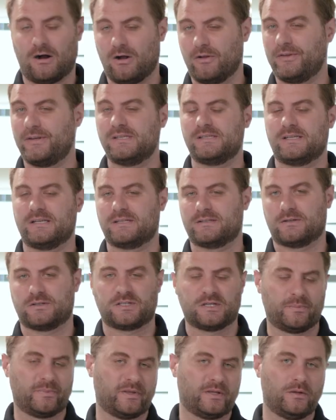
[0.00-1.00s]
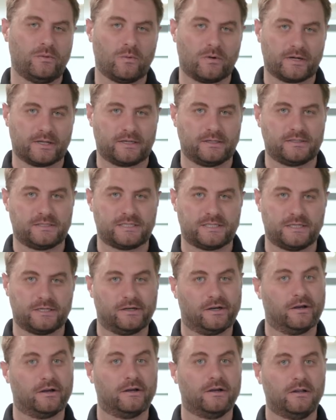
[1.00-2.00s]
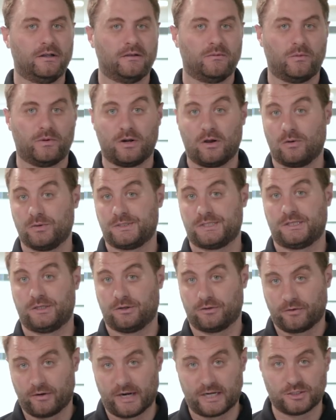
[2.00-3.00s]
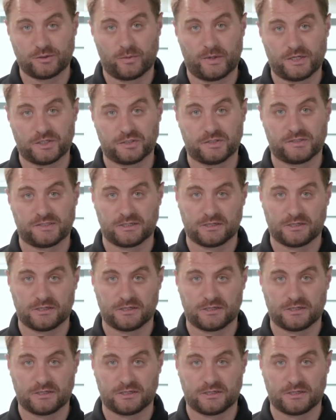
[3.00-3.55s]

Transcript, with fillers: All these things are something you want to consider when hosting your graduation